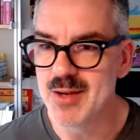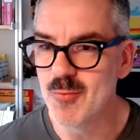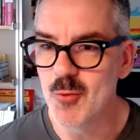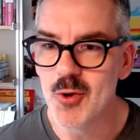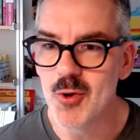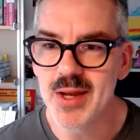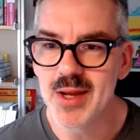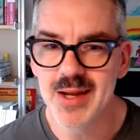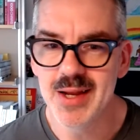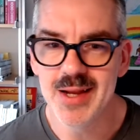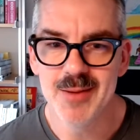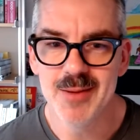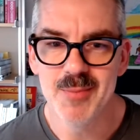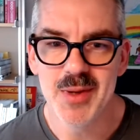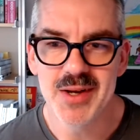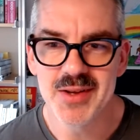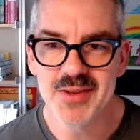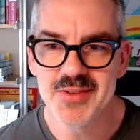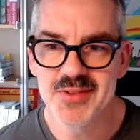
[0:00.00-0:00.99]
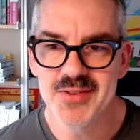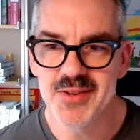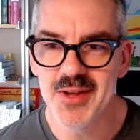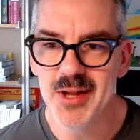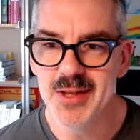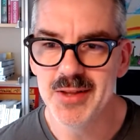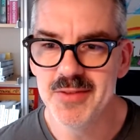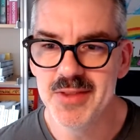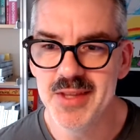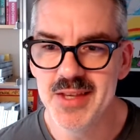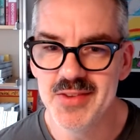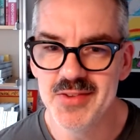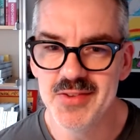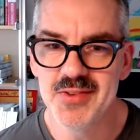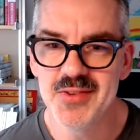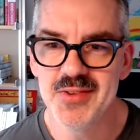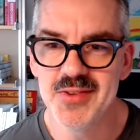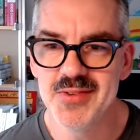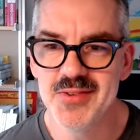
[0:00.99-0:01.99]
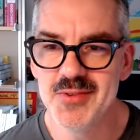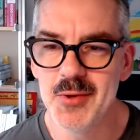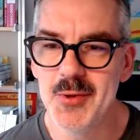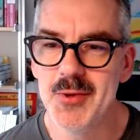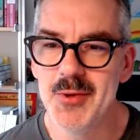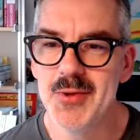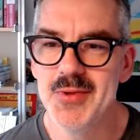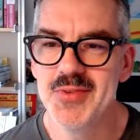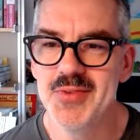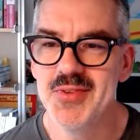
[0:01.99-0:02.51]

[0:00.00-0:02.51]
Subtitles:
working amongst all of these souls,